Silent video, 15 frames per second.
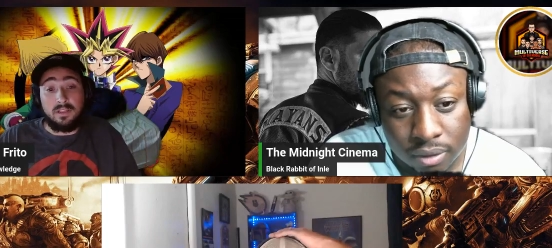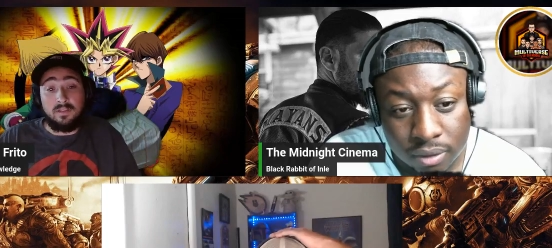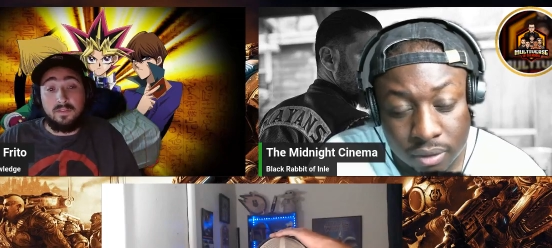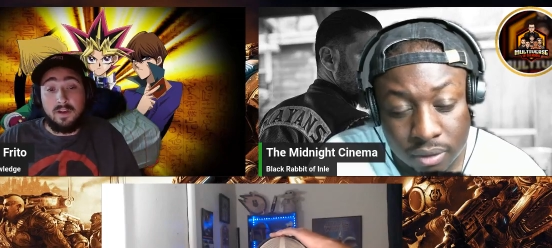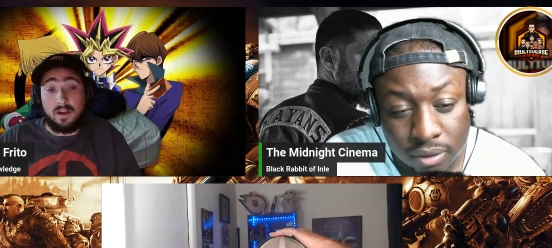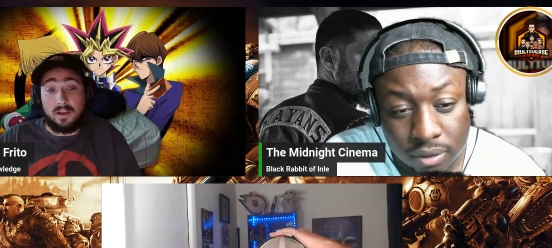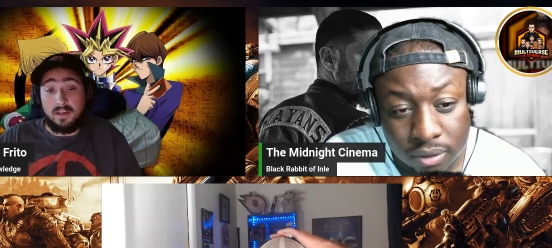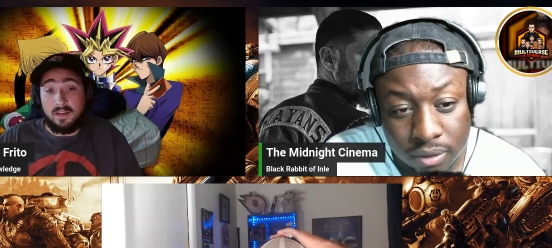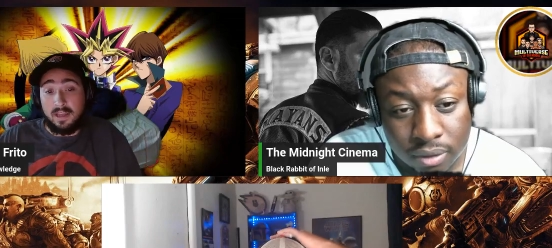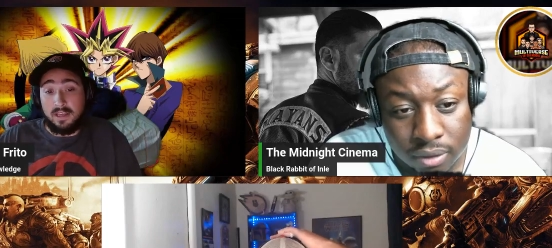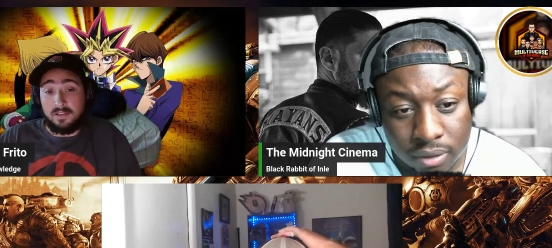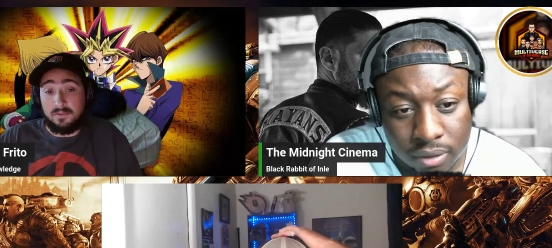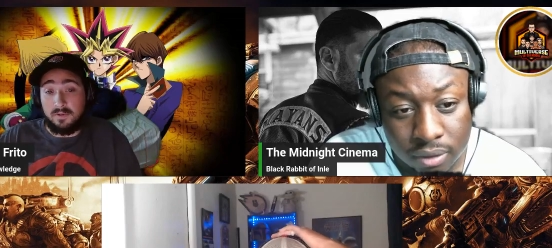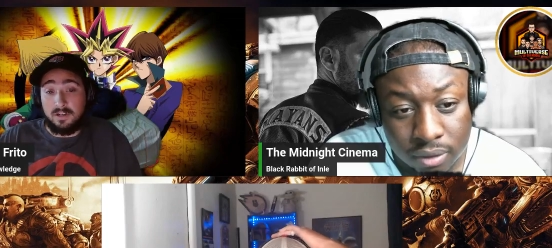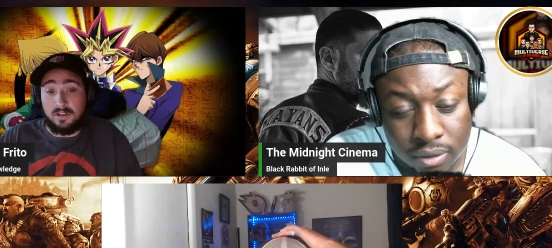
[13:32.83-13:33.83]
Speaker 1: fucking
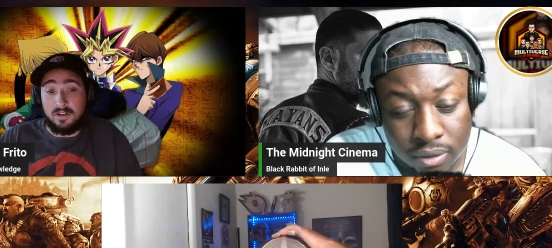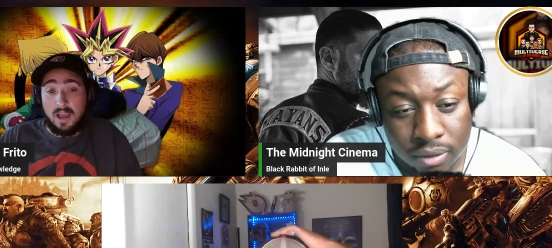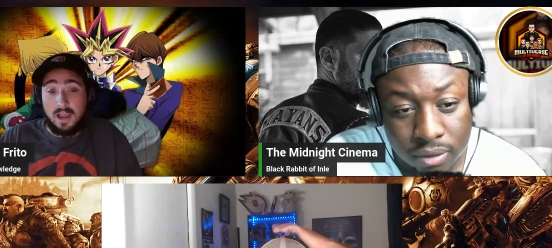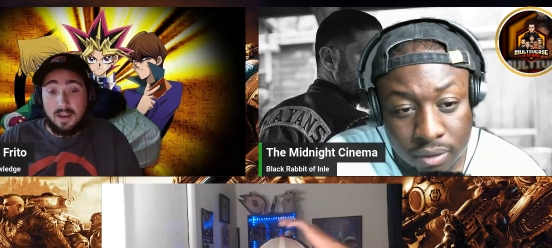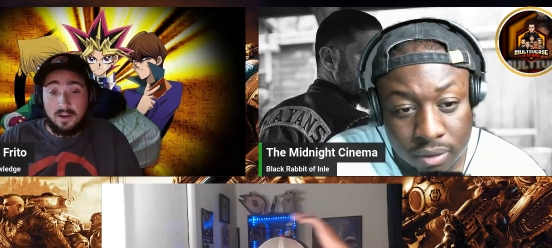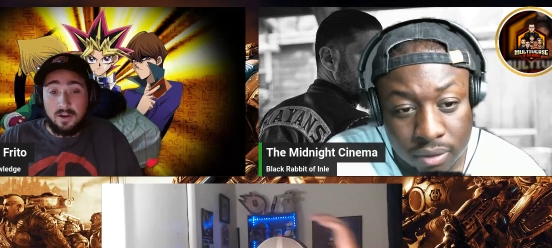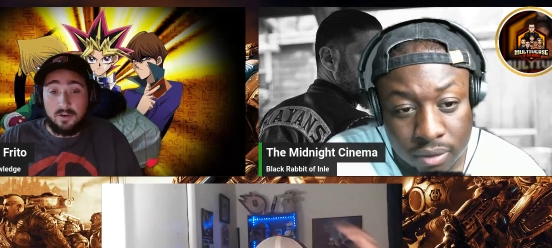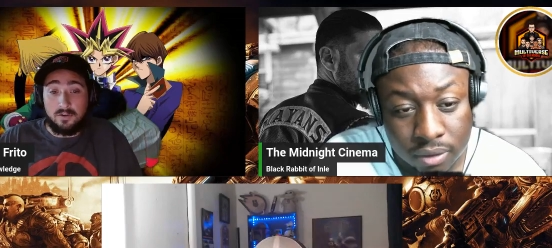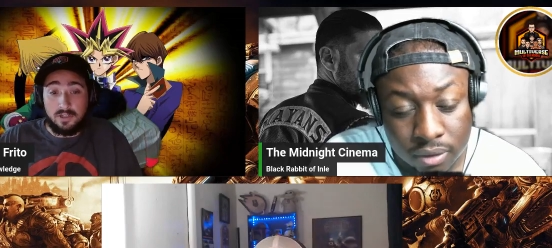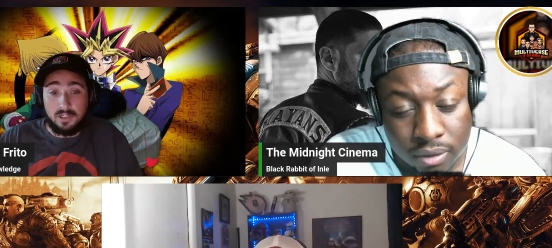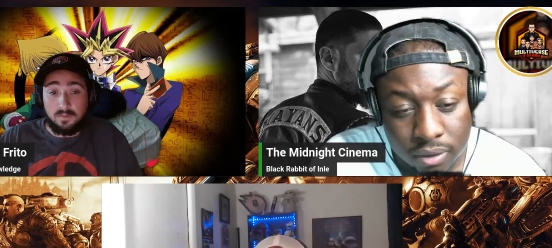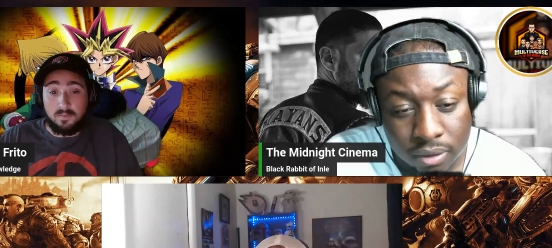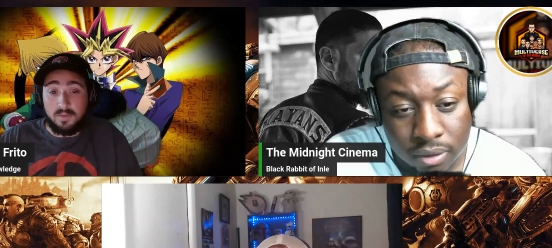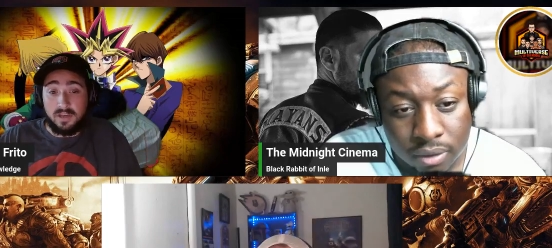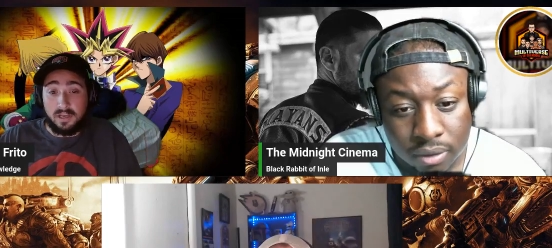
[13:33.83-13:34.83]
nice one, and I know
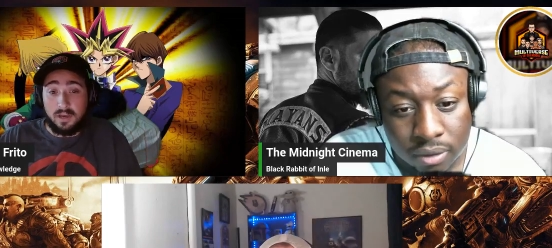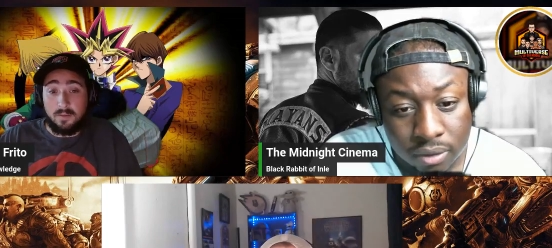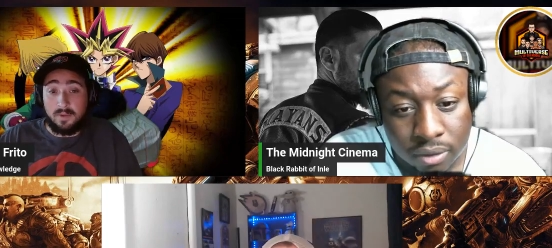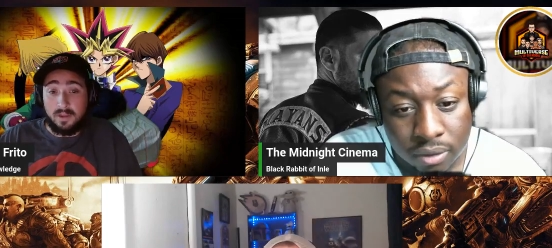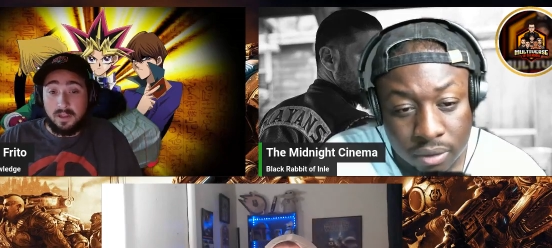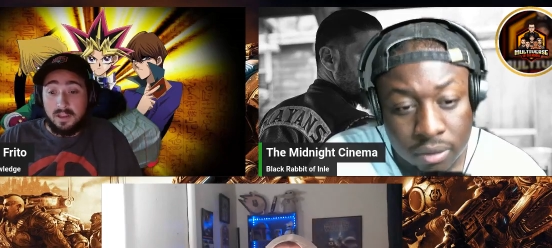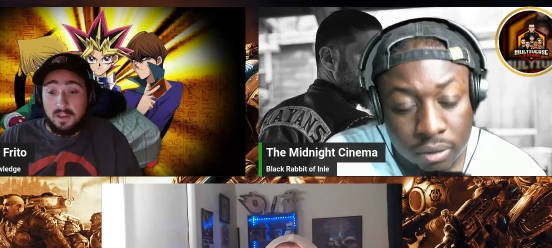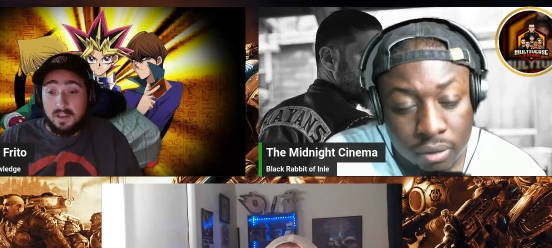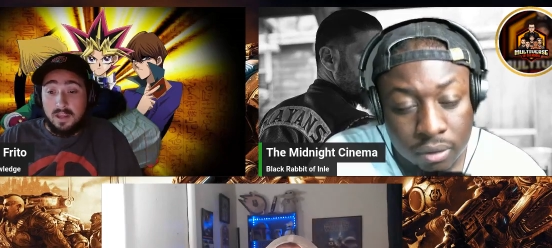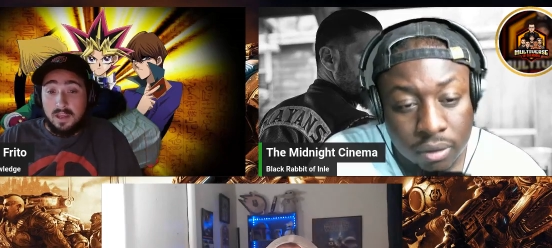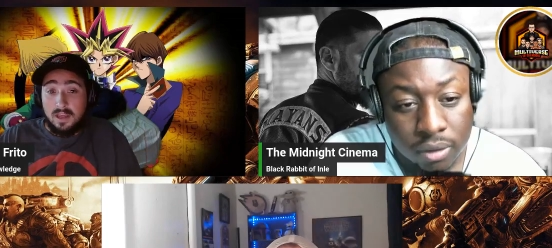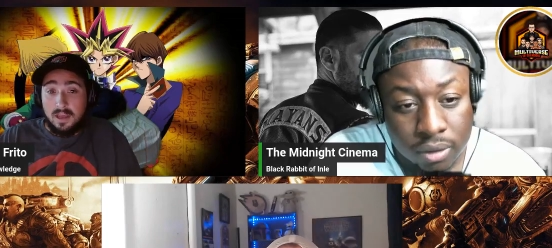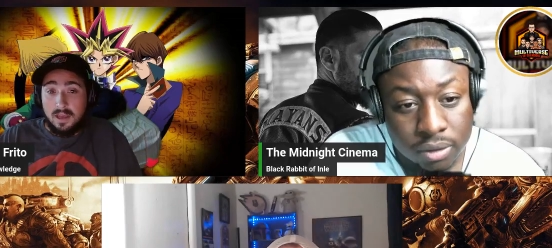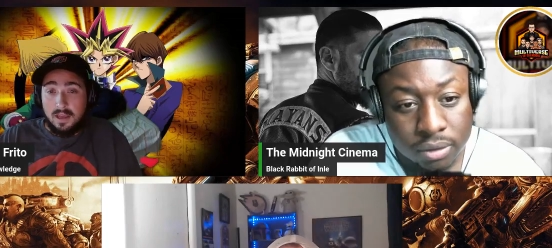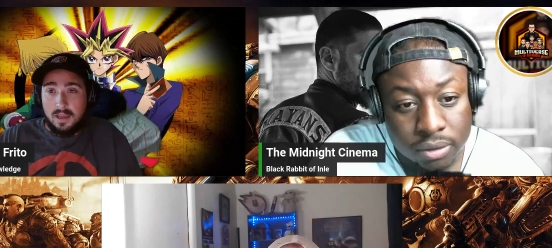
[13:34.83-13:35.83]
WRX. she can
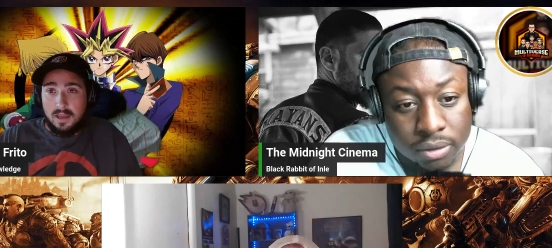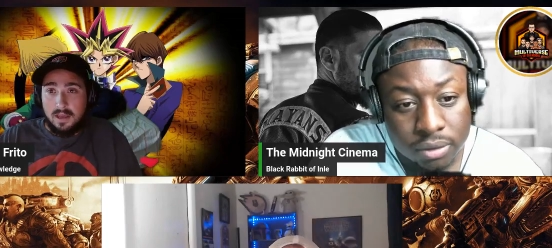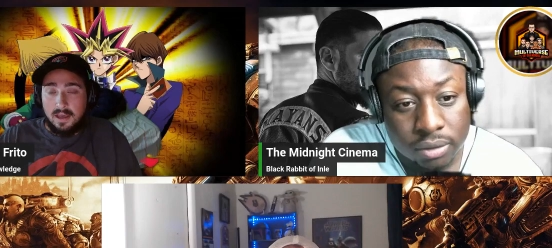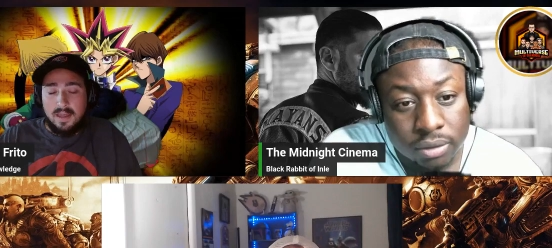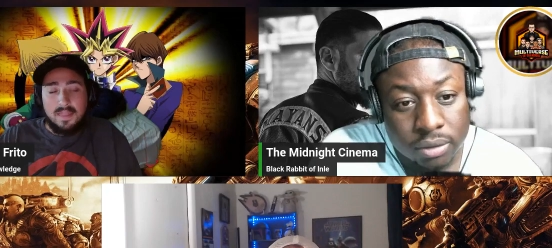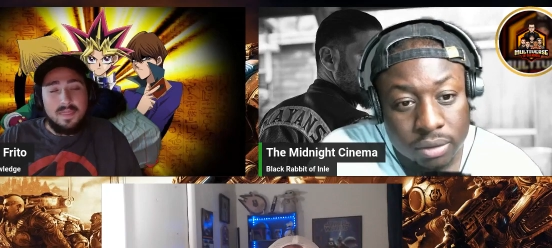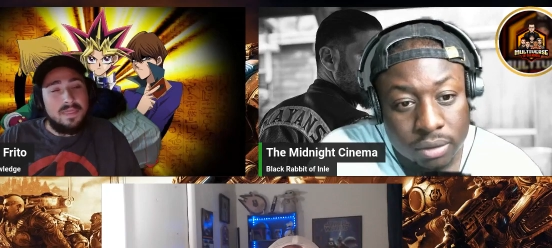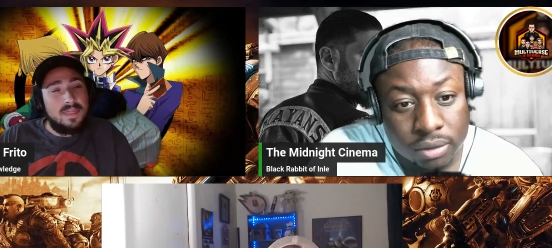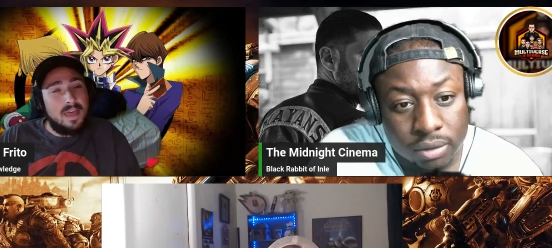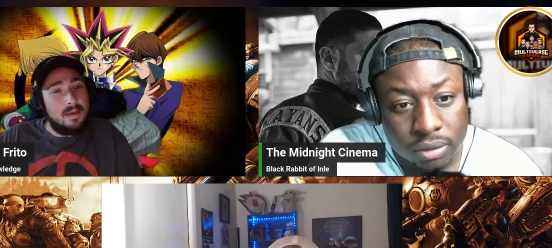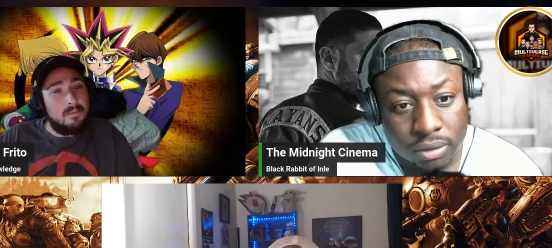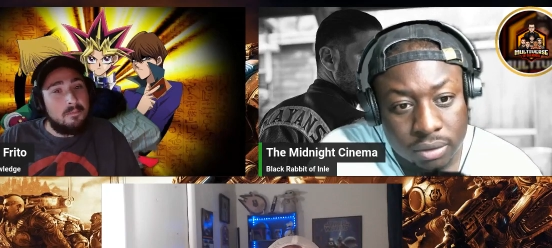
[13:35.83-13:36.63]
That